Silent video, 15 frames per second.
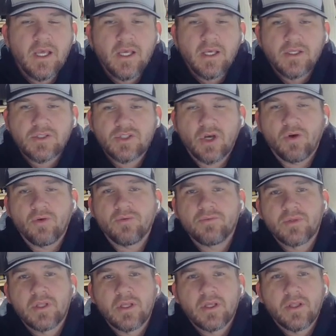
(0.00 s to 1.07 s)
So
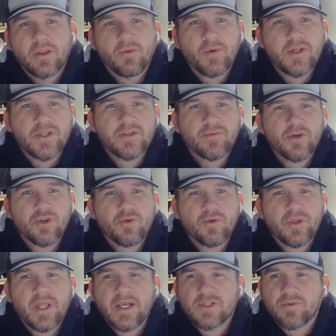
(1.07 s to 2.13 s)
the reason we're doing
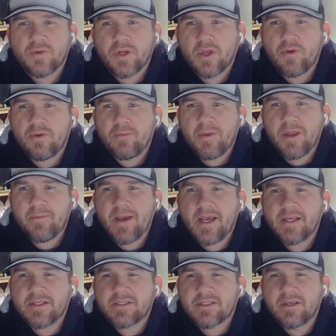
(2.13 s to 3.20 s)
that is we're going to go into
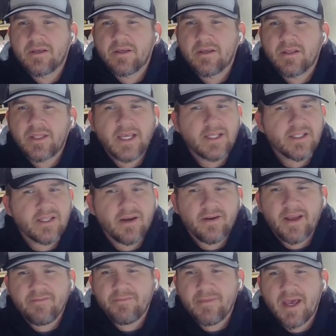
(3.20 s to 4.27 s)
MetaMask. Yes, I already
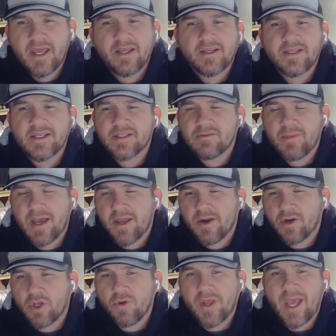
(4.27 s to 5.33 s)
have MATIC, doesn't matter.
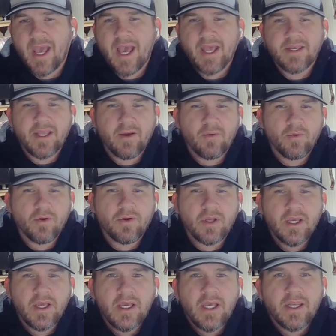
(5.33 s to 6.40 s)
Go to add network.
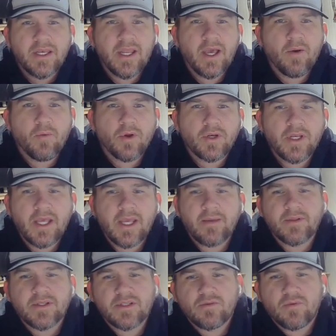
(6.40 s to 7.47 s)
Network name,
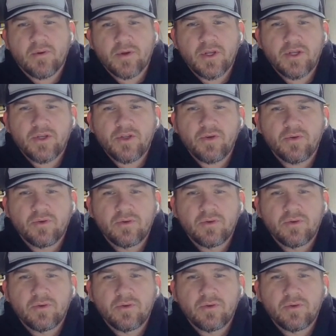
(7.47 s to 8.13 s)
this is what we're going to do.